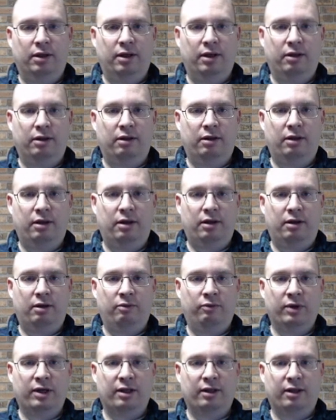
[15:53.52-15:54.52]
And
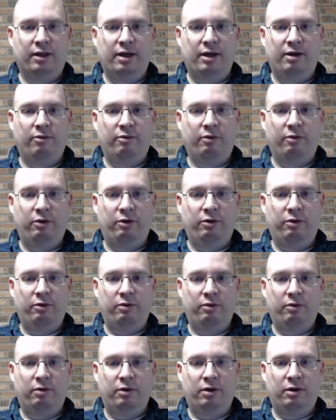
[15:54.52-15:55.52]
then we can lay a
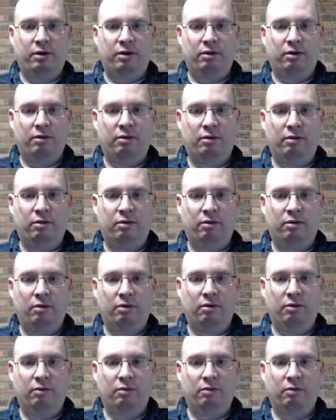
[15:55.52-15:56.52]
road
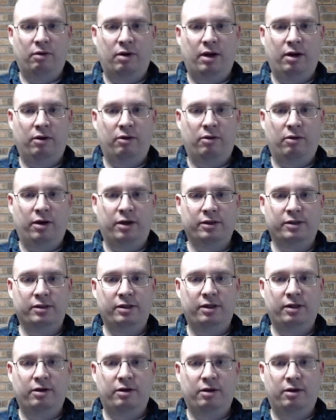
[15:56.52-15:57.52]
right across
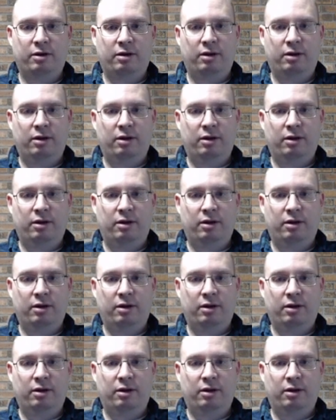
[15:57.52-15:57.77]
here.